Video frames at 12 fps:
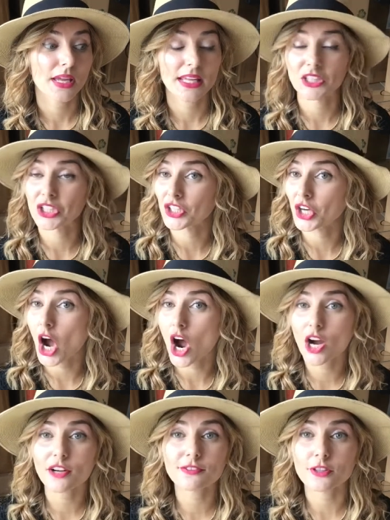In the
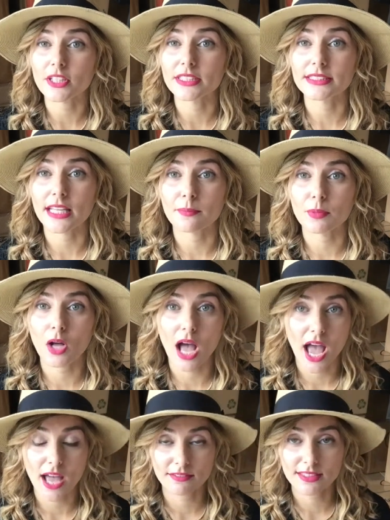car, for example,
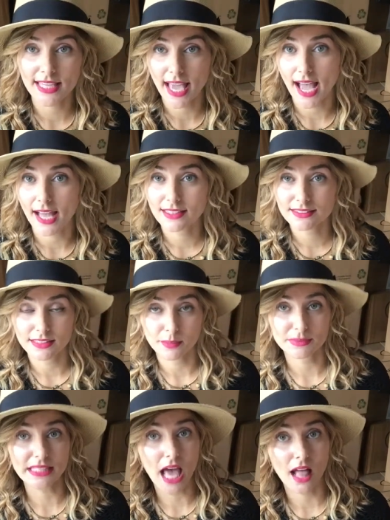I have a cat, his
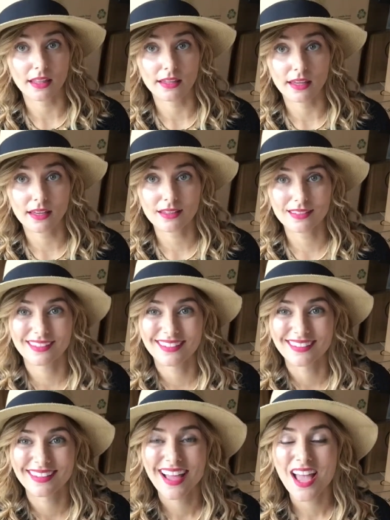name is Elliot,
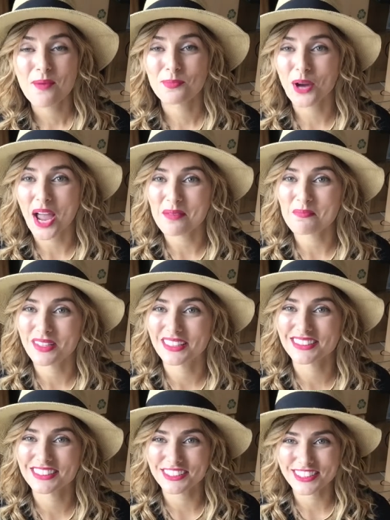Prime
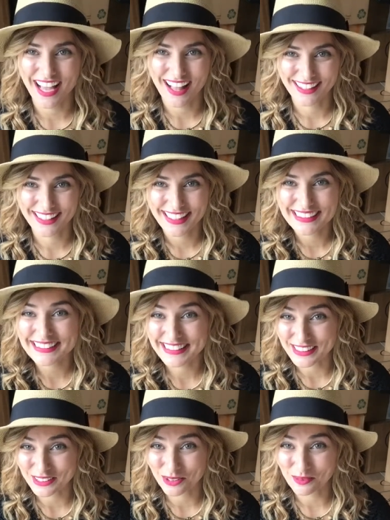Minister Elliot
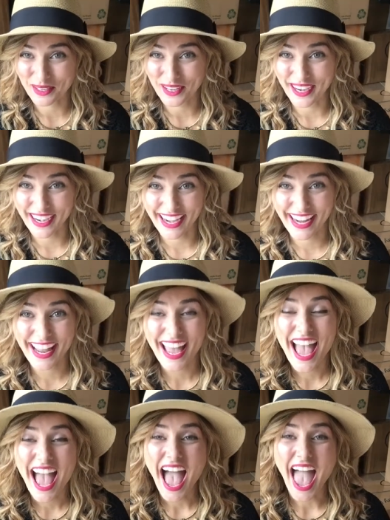Dingleberry,
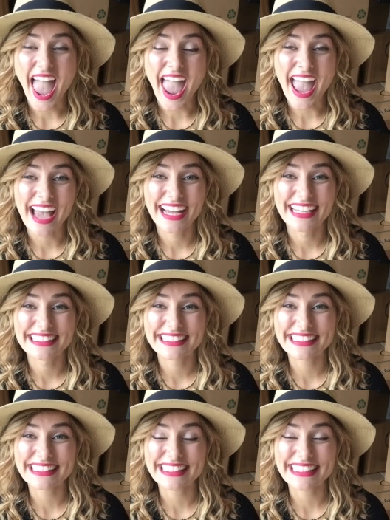and
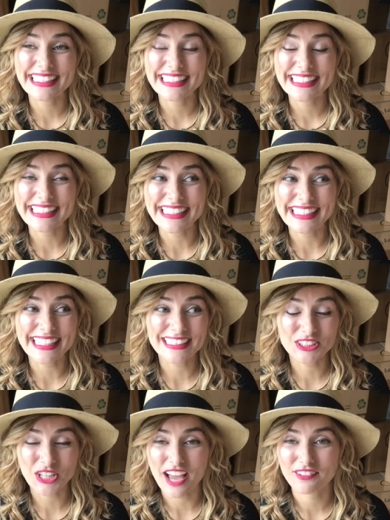he
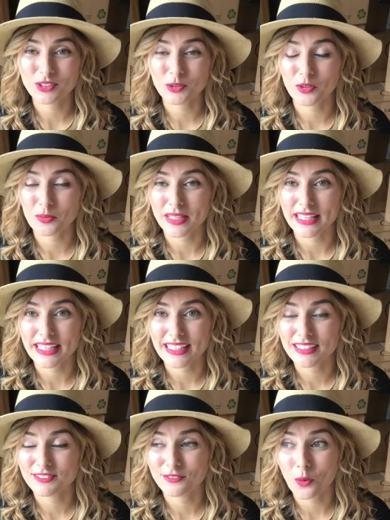has traveled with
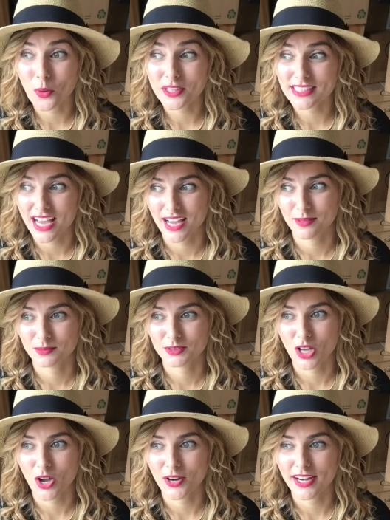me 4
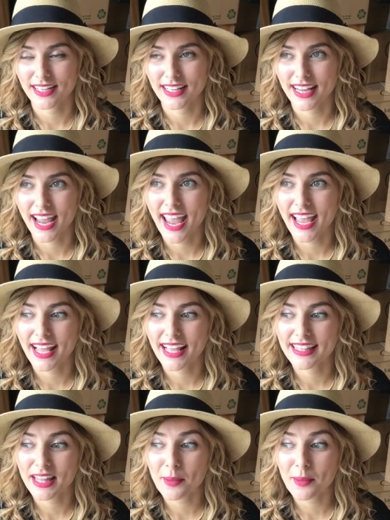times already. And